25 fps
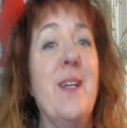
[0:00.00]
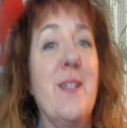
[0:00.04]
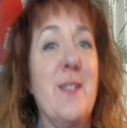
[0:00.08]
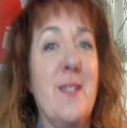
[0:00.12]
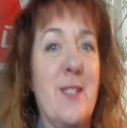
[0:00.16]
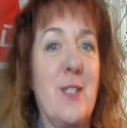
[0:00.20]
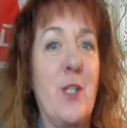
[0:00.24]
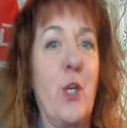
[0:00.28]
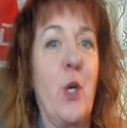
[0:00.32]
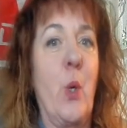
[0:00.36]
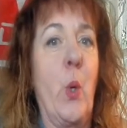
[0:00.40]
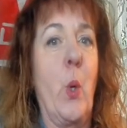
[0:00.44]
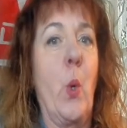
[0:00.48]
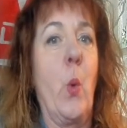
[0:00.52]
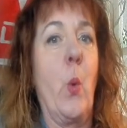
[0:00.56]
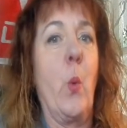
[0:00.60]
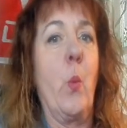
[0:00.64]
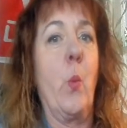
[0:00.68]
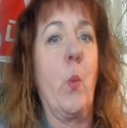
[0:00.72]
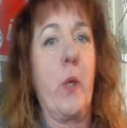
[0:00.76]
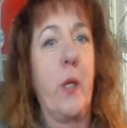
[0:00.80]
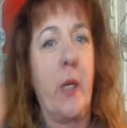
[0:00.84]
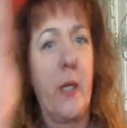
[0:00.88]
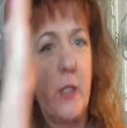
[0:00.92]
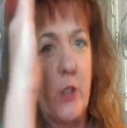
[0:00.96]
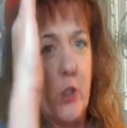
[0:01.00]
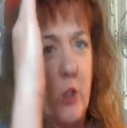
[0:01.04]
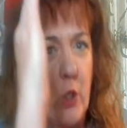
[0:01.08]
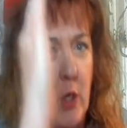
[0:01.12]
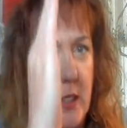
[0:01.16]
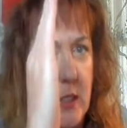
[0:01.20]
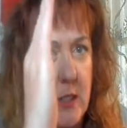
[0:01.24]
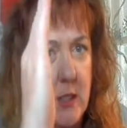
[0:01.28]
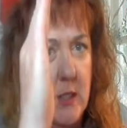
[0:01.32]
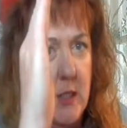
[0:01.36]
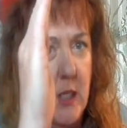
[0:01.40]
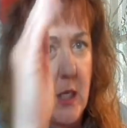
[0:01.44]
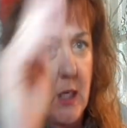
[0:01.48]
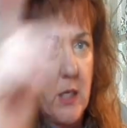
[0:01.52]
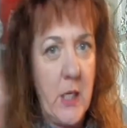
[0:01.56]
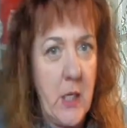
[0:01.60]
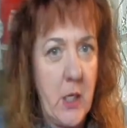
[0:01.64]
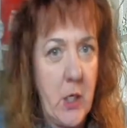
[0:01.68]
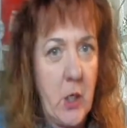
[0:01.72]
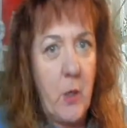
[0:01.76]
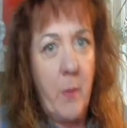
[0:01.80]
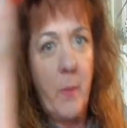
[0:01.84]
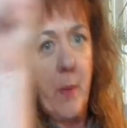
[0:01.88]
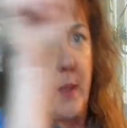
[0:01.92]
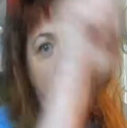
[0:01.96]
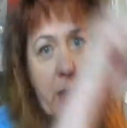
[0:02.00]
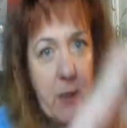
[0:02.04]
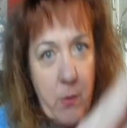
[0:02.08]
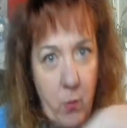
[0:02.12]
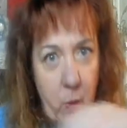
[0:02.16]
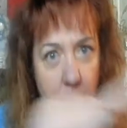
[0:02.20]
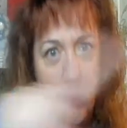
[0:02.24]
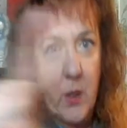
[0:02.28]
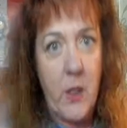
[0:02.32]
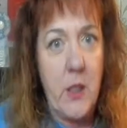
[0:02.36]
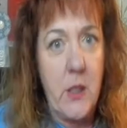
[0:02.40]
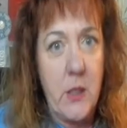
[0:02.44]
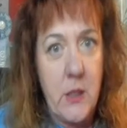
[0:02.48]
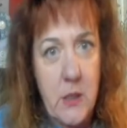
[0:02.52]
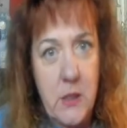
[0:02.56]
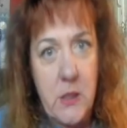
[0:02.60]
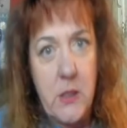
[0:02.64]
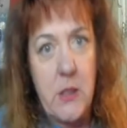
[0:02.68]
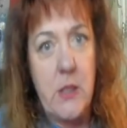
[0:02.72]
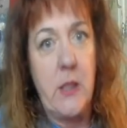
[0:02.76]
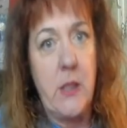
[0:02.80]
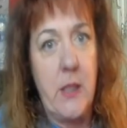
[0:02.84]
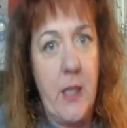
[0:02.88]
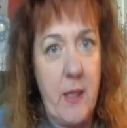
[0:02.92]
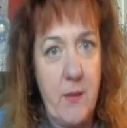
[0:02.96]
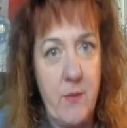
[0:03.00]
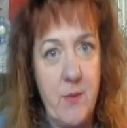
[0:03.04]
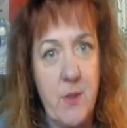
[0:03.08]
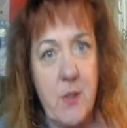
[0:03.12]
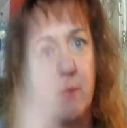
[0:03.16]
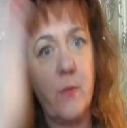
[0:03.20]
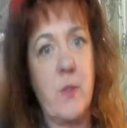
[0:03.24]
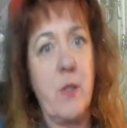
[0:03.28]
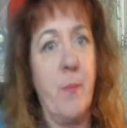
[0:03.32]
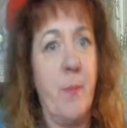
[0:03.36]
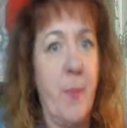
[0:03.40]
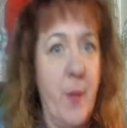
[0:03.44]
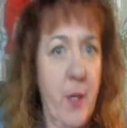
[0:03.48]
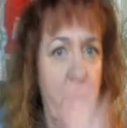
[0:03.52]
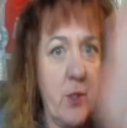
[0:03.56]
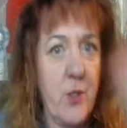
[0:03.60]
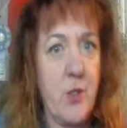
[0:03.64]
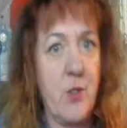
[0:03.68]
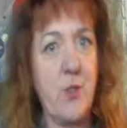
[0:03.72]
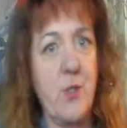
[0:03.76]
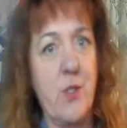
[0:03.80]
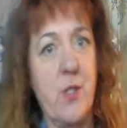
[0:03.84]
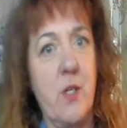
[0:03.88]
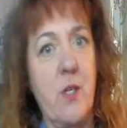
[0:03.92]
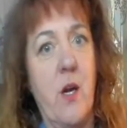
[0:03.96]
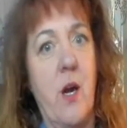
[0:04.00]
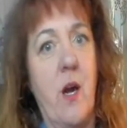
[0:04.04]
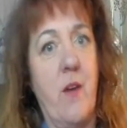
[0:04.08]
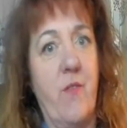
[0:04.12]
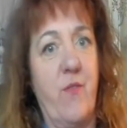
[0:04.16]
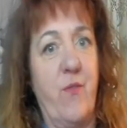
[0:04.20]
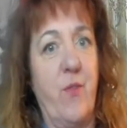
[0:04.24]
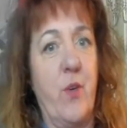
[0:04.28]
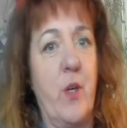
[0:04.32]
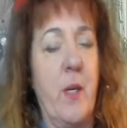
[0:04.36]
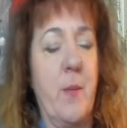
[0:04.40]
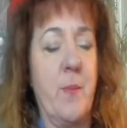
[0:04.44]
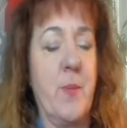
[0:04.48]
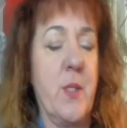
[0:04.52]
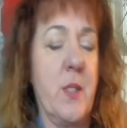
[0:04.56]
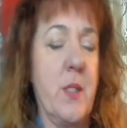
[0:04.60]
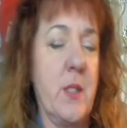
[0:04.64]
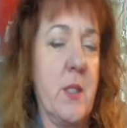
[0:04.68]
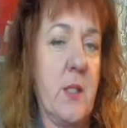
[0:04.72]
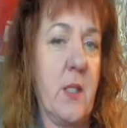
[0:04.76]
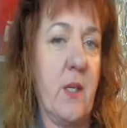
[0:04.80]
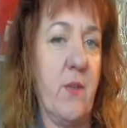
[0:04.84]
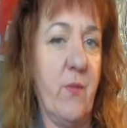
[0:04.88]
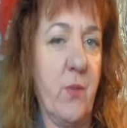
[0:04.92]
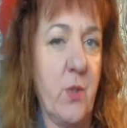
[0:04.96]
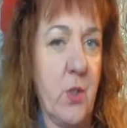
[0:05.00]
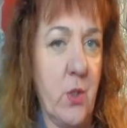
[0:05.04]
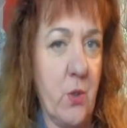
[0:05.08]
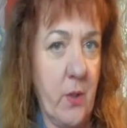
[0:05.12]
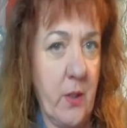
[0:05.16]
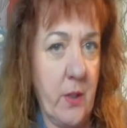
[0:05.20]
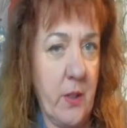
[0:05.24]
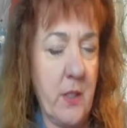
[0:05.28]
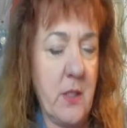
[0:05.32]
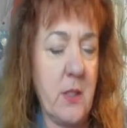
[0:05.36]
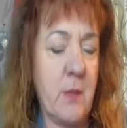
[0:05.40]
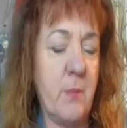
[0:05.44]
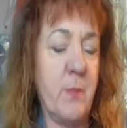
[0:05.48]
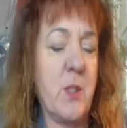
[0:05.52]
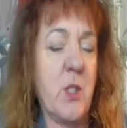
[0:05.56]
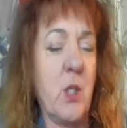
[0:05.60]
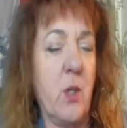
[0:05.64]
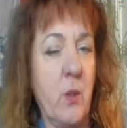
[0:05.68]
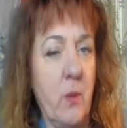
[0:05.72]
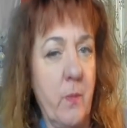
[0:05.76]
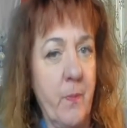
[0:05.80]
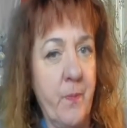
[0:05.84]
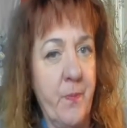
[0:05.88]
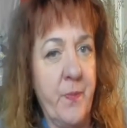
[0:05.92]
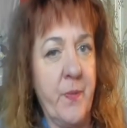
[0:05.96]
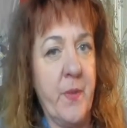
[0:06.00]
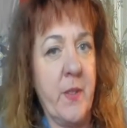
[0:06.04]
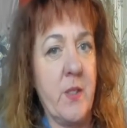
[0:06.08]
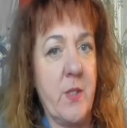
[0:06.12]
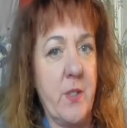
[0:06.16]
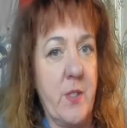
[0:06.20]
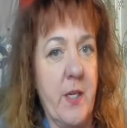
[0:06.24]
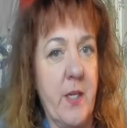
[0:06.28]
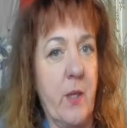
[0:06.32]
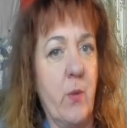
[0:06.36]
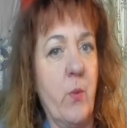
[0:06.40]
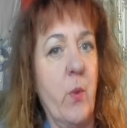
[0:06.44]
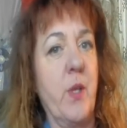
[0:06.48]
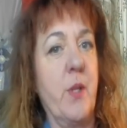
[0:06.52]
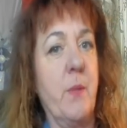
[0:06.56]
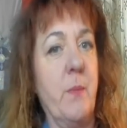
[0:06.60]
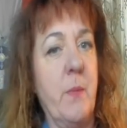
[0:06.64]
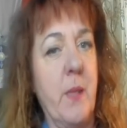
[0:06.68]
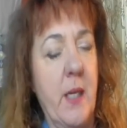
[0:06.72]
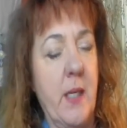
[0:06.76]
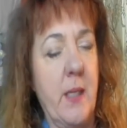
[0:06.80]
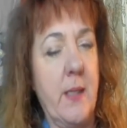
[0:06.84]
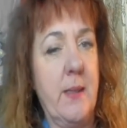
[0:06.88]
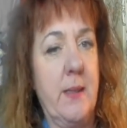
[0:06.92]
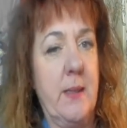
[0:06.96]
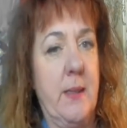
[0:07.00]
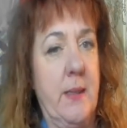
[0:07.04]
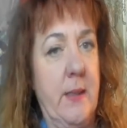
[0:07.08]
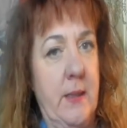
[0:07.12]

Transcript: So we're going to try to stay here, but if we're going to have some departures and off ramps and stuff during this, so stick with me.